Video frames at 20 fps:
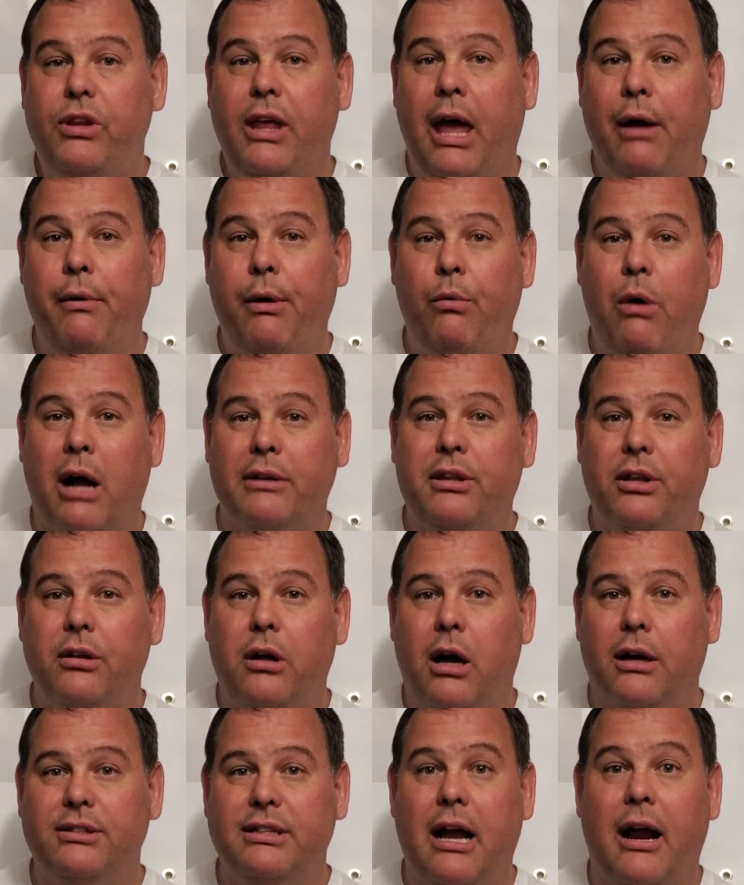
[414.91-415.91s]
And we walk the
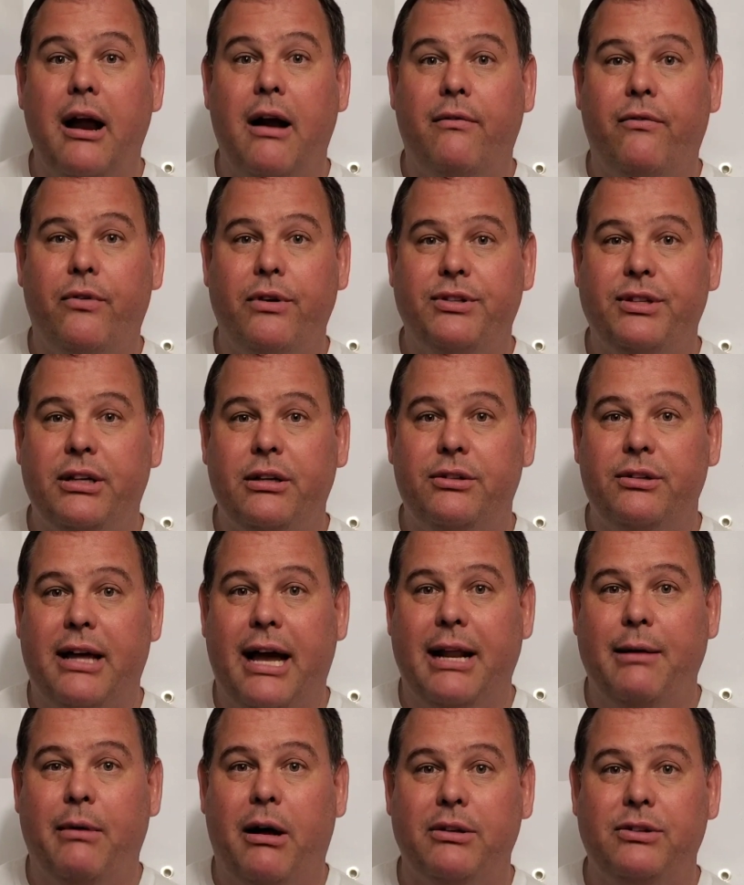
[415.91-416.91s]
dogs there every single
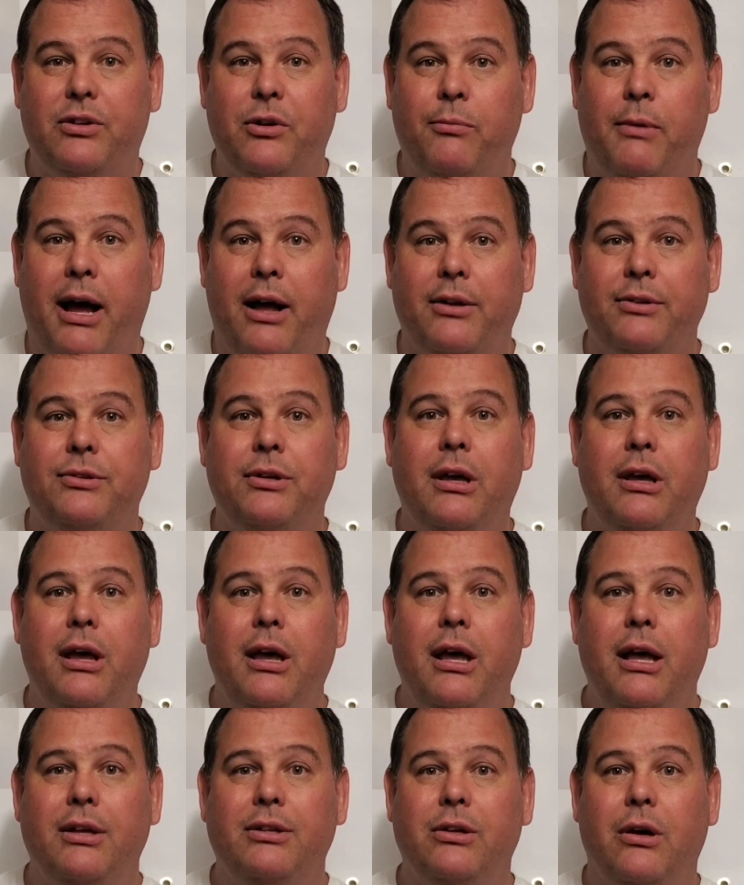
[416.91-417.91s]
night about 2 miles.
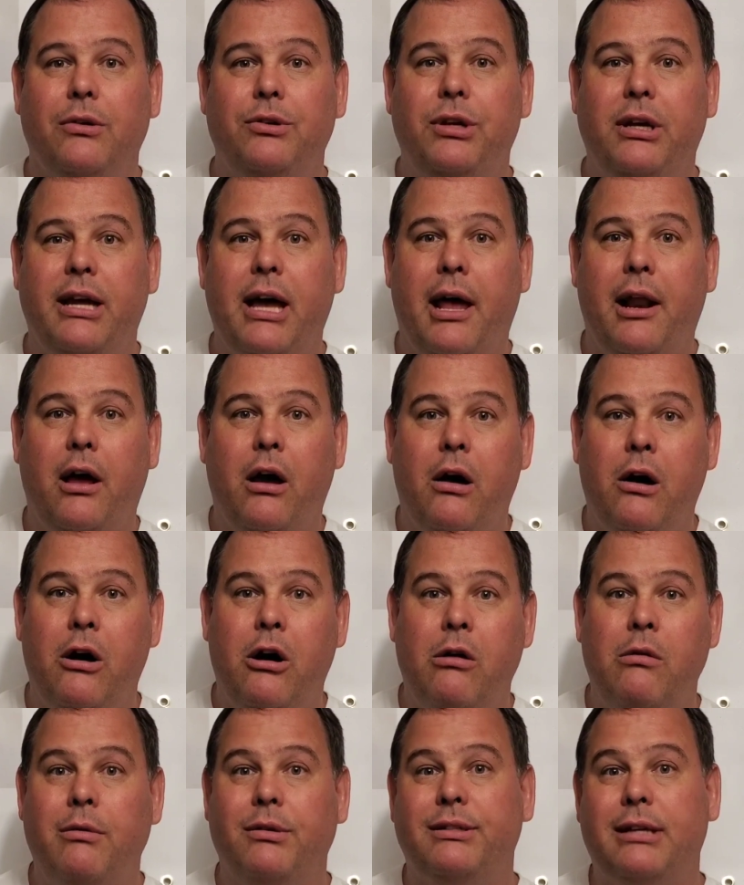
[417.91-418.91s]
So she got
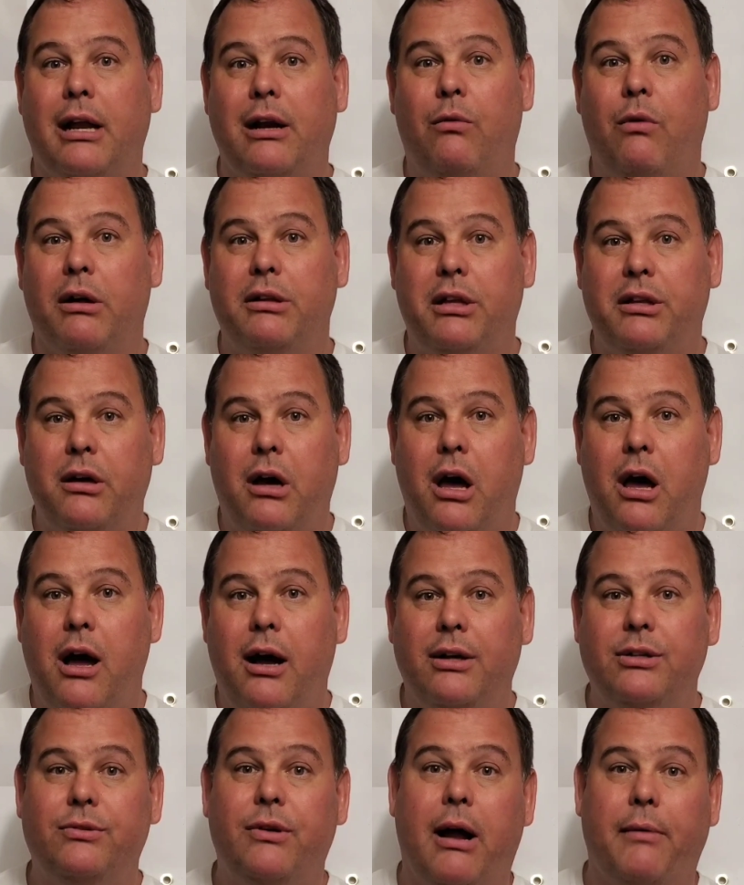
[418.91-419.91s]
home, it was time to walk the
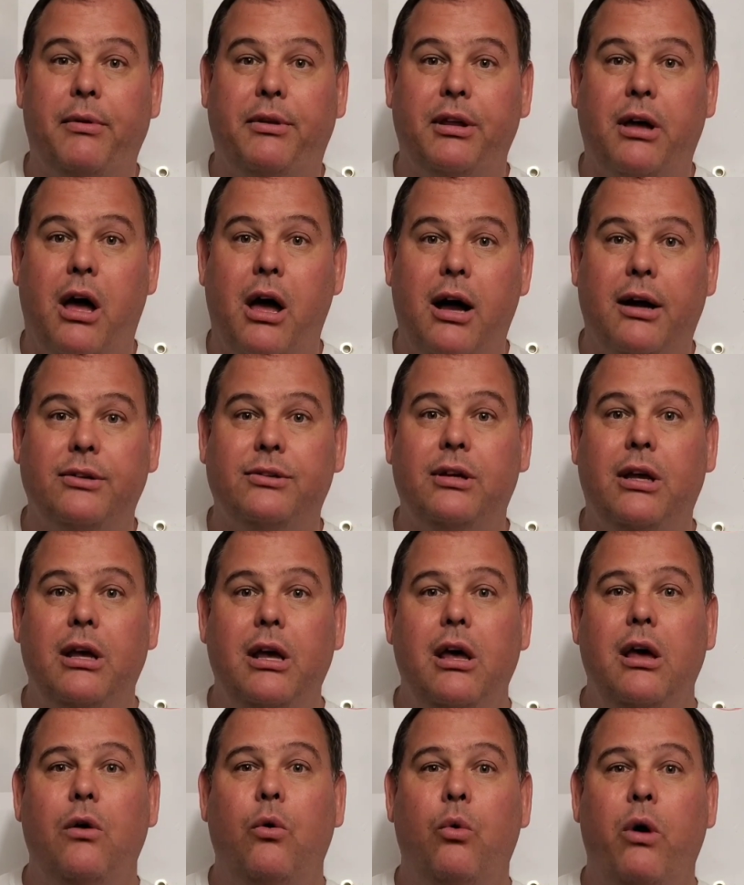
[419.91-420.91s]
dogs, grab the dogs,
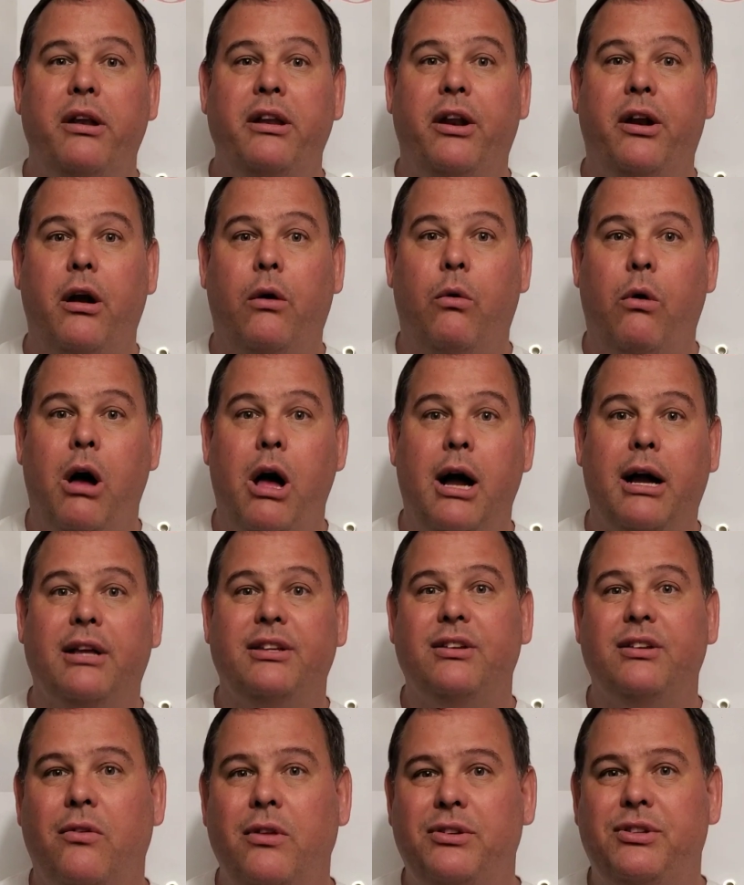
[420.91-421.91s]
went to their walk.
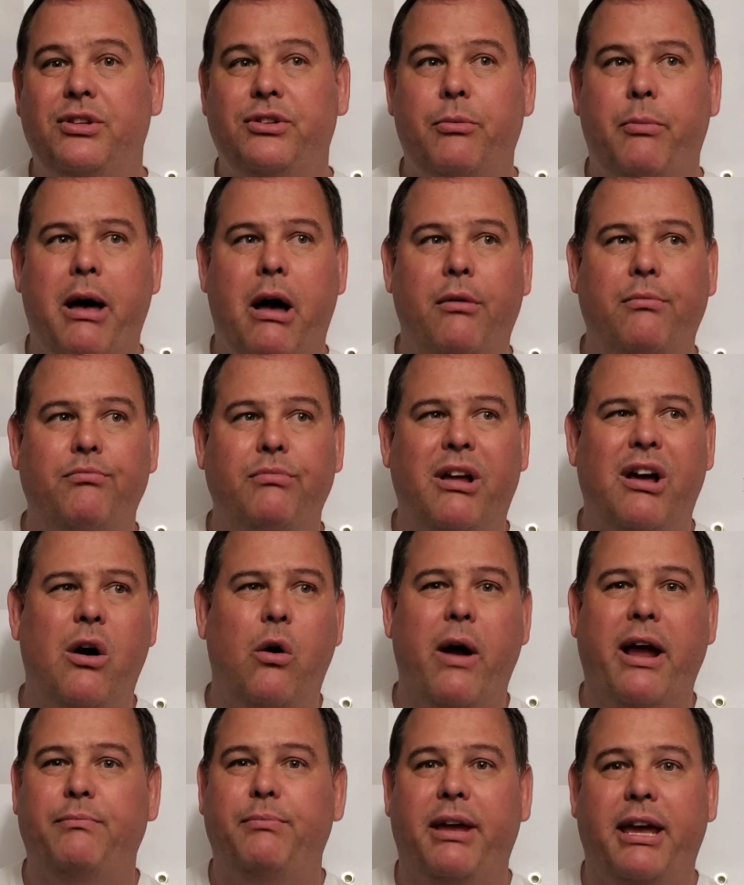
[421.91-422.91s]
this is about
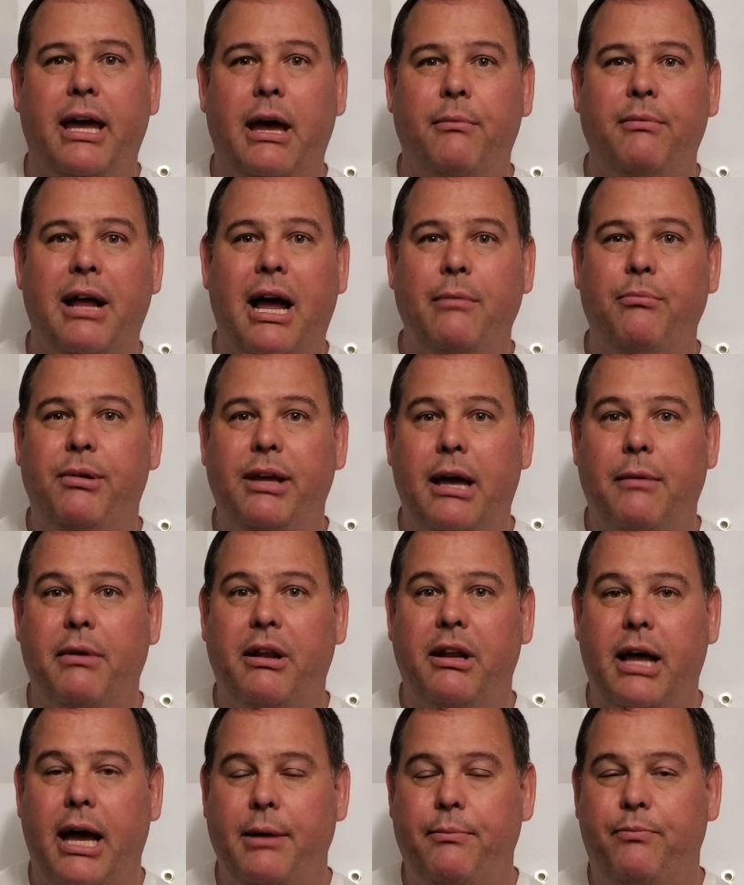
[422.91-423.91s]
8 p.m., 9 p.m.
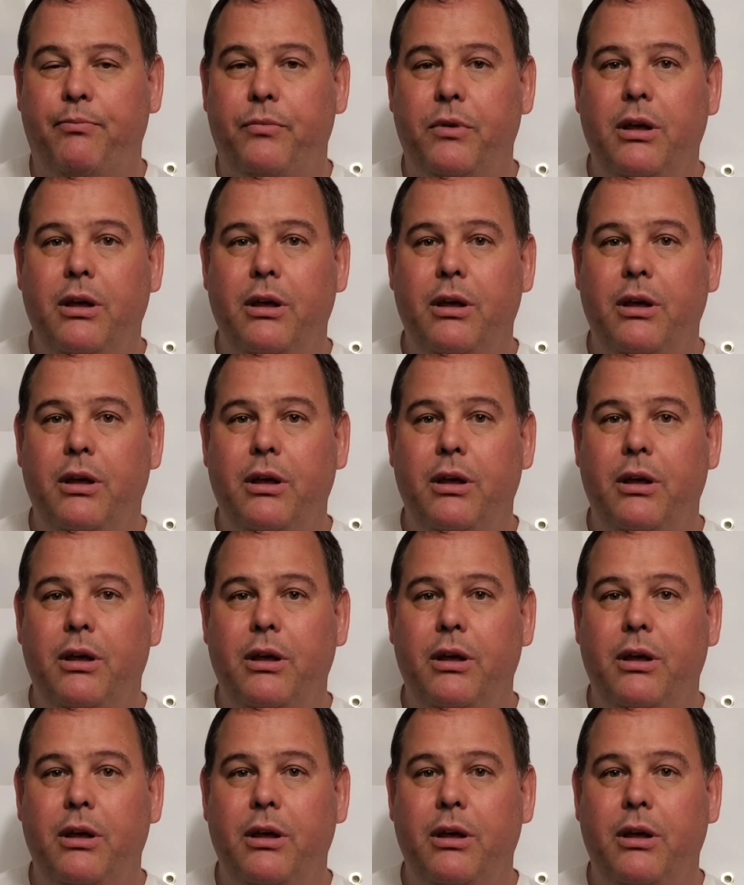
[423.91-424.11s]
at night.